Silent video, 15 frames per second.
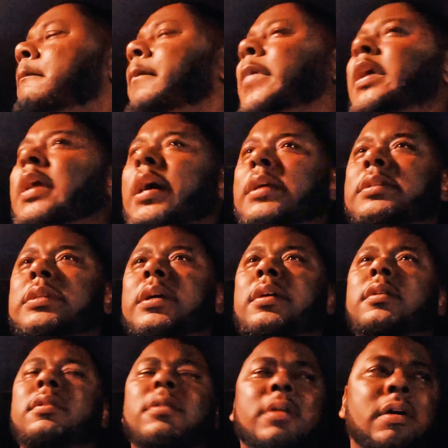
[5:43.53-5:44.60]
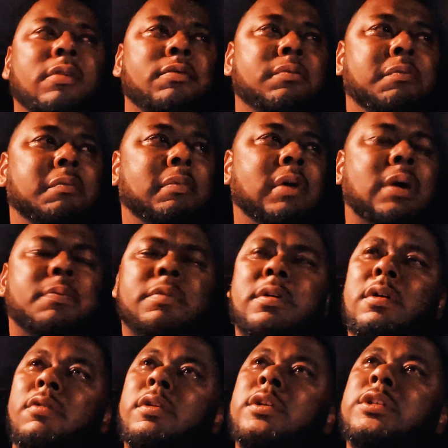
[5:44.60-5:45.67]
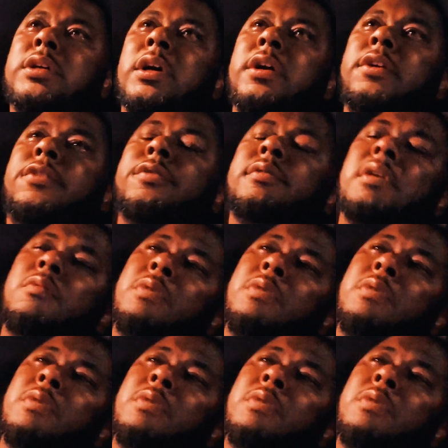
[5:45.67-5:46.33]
But I said, you know, I'm going to go to church.